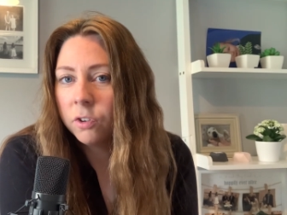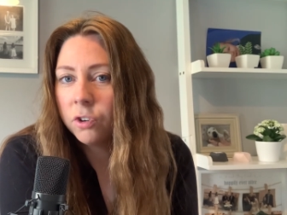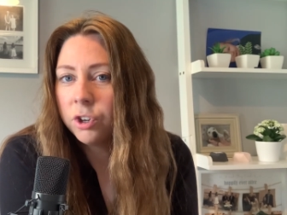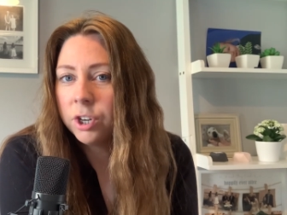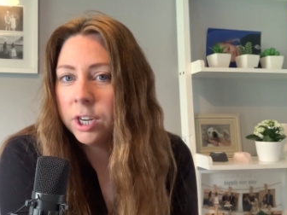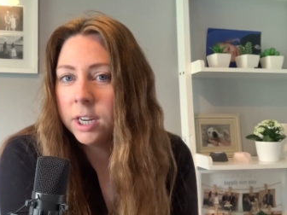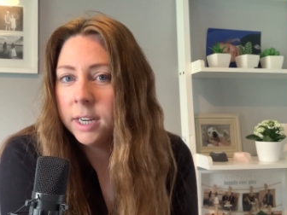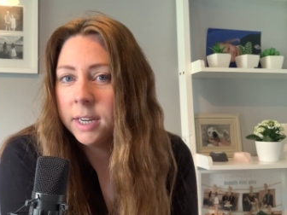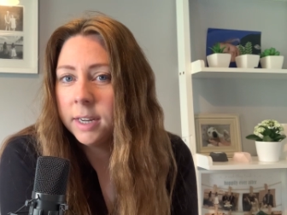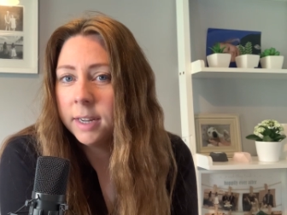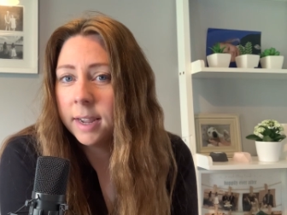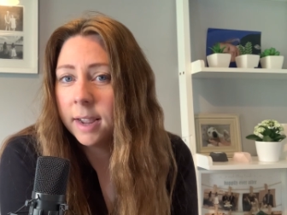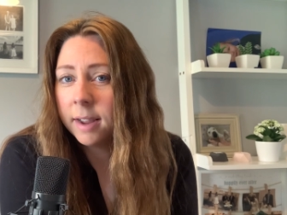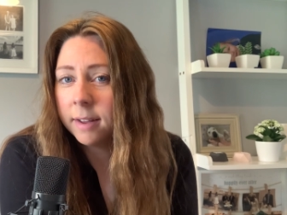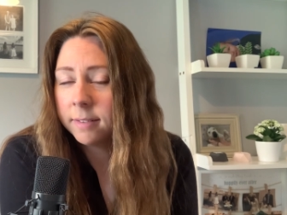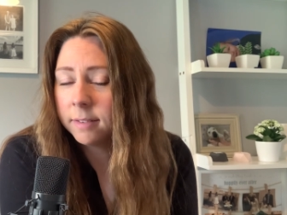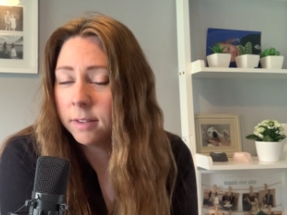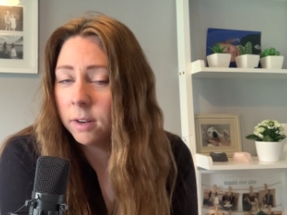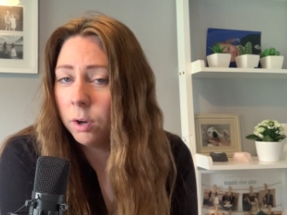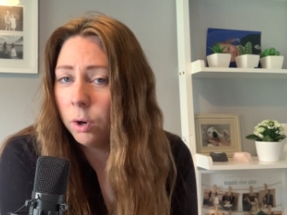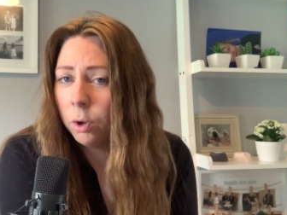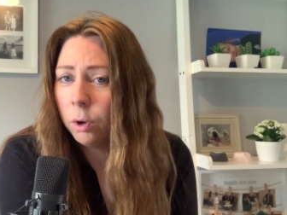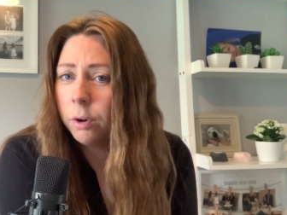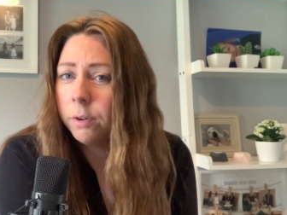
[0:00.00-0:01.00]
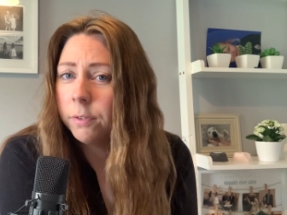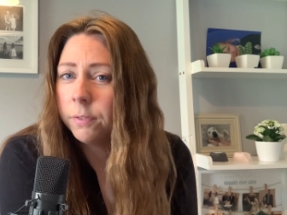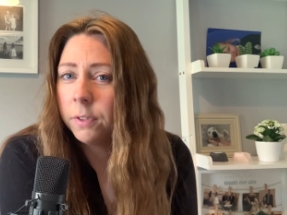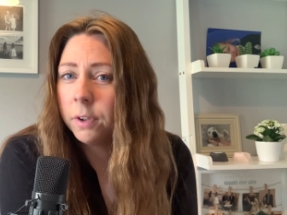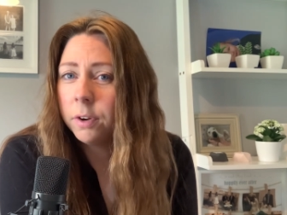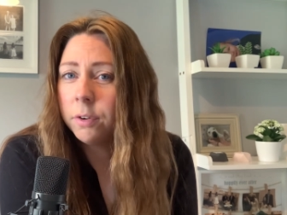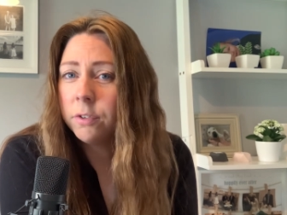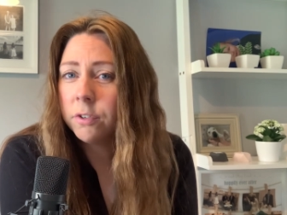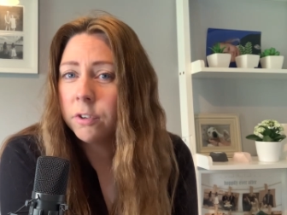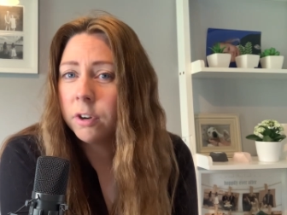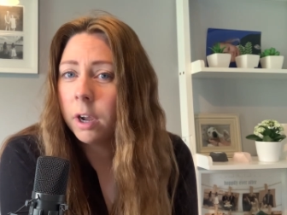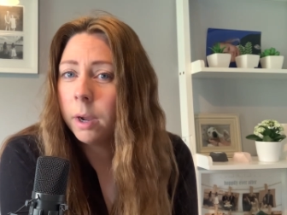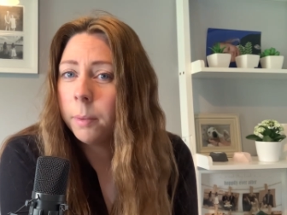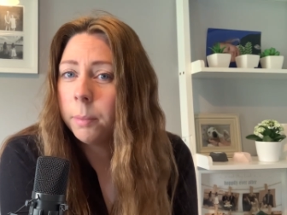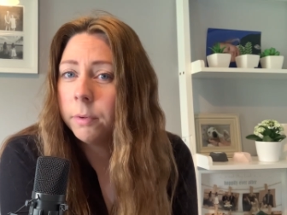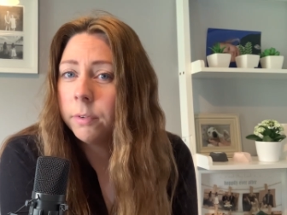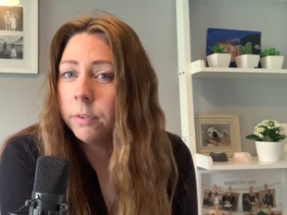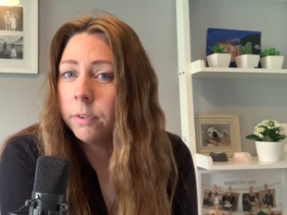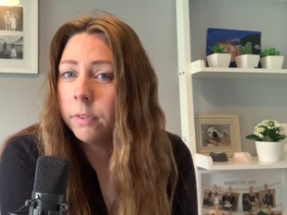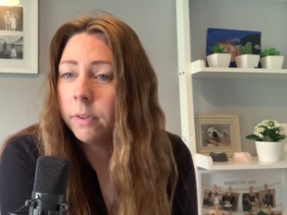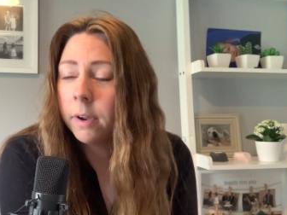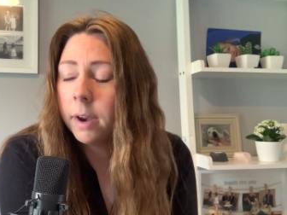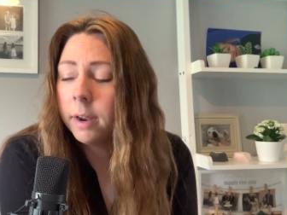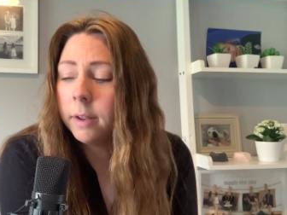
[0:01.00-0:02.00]
she gets a lot of those type
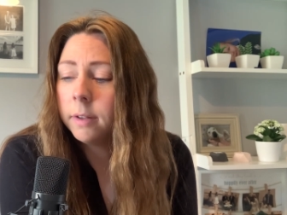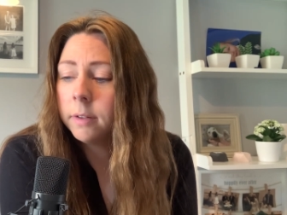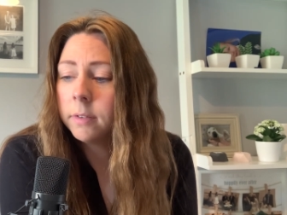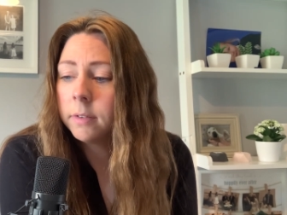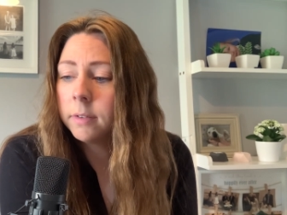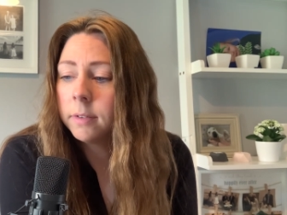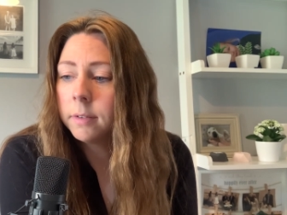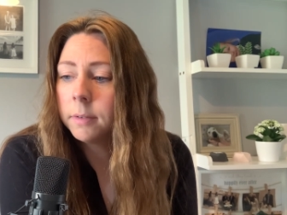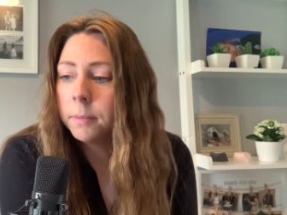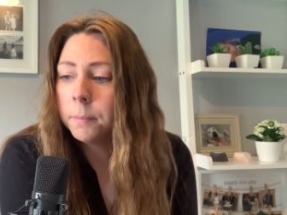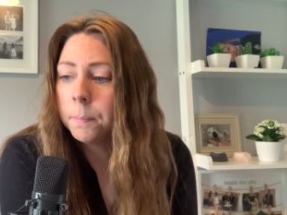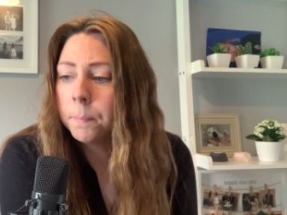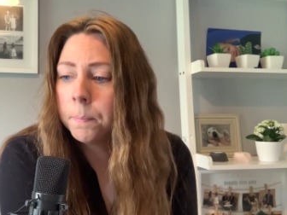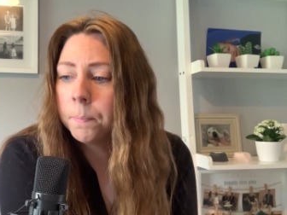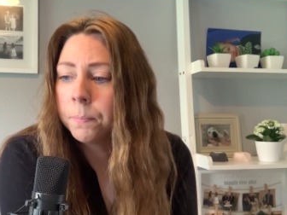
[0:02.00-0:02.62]
of threats.